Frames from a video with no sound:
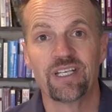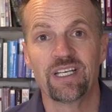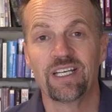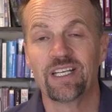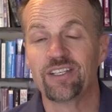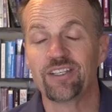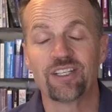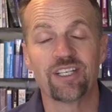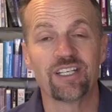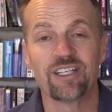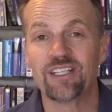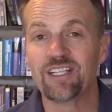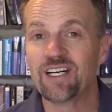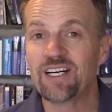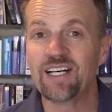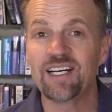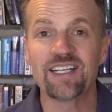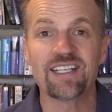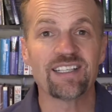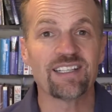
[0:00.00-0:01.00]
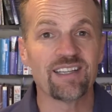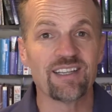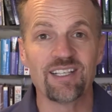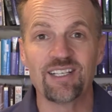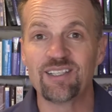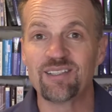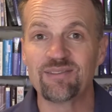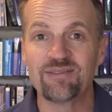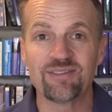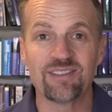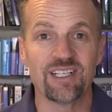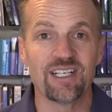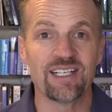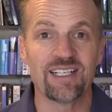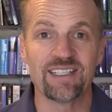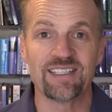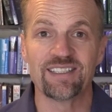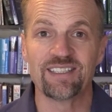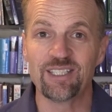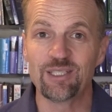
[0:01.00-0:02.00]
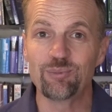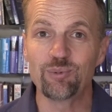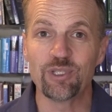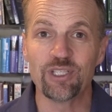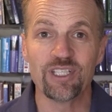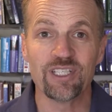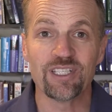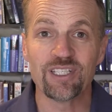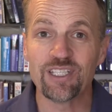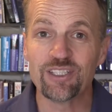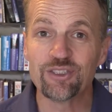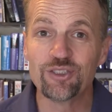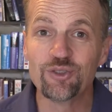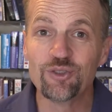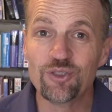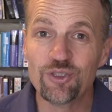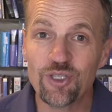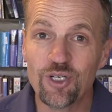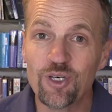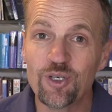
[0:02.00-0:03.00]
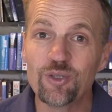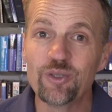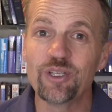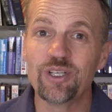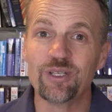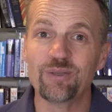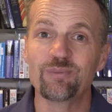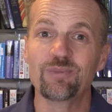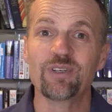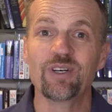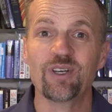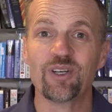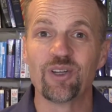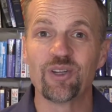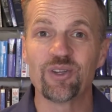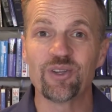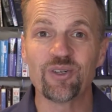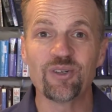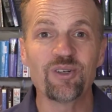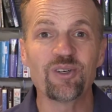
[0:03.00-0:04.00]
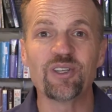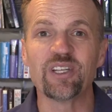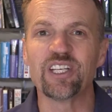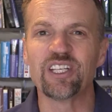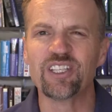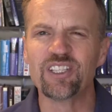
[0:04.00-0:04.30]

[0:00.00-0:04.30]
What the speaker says: And you cannot love God deeply unless you know Him thoroughly.